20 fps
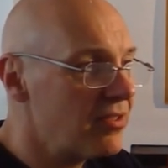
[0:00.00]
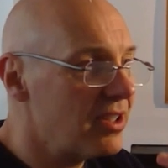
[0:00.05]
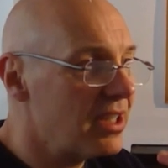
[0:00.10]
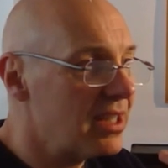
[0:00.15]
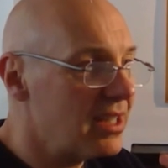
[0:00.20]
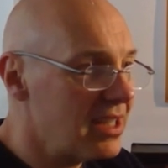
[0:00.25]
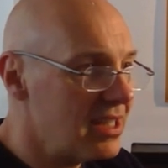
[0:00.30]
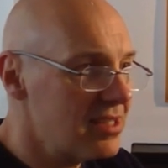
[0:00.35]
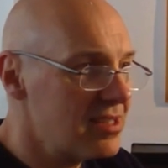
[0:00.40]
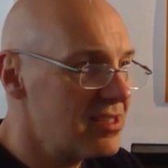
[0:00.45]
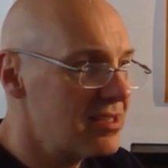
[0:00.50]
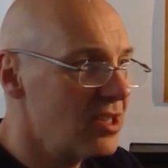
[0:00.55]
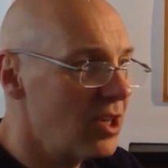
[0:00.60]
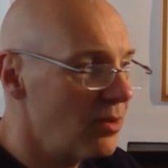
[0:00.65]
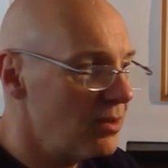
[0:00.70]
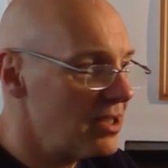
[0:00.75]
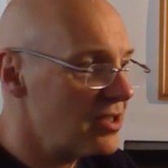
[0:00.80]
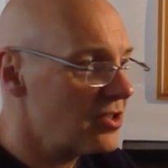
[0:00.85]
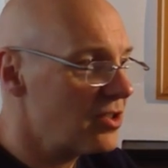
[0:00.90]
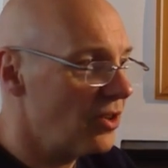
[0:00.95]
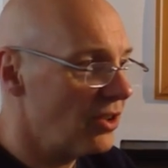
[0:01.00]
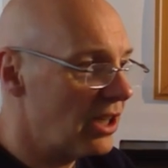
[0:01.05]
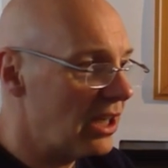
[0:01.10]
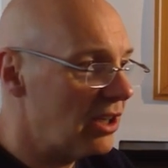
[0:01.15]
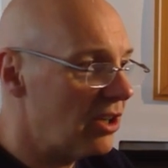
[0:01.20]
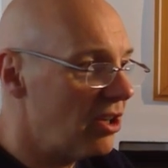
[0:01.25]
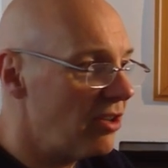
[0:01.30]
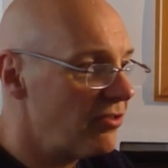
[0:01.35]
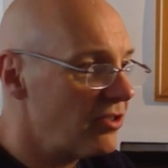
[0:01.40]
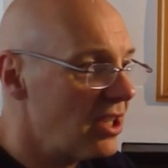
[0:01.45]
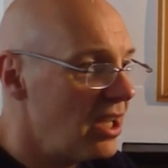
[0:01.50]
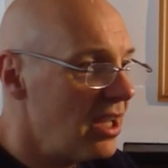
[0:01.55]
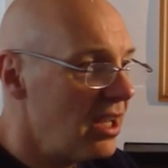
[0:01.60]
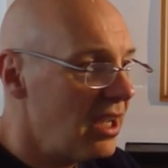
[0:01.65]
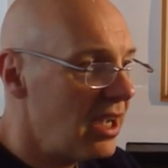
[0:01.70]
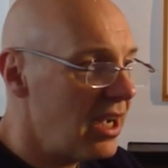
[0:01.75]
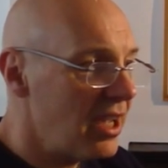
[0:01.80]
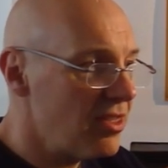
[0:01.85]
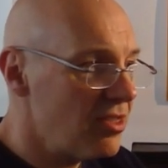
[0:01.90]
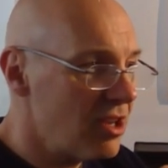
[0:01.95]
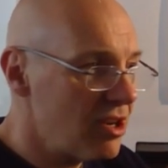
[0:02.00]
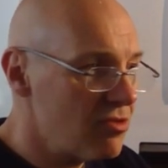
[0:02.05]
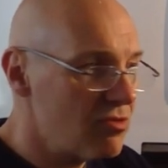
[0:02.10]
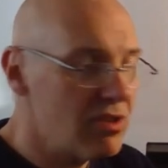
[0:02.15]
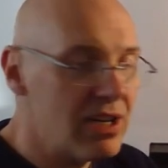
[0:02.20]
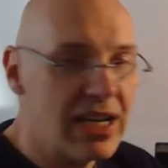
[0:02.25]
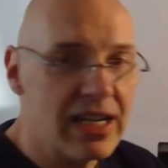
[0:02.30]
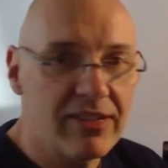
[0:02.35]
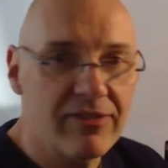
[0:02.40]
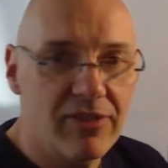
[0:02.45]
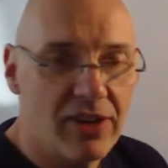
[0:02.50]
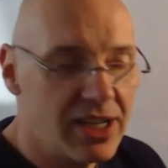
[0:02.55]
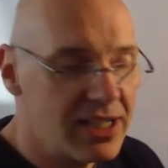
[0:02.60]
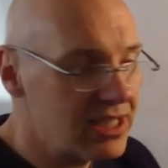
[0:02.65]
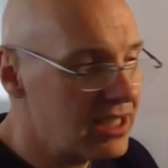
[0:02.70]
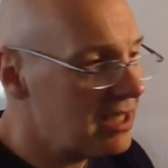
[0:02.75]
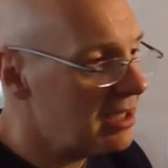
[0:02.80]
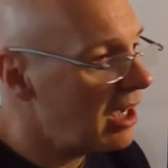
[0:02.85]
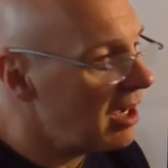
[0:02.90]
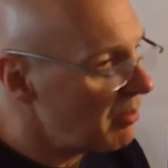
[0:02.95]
but his soul is gone aloft, and then really finding it.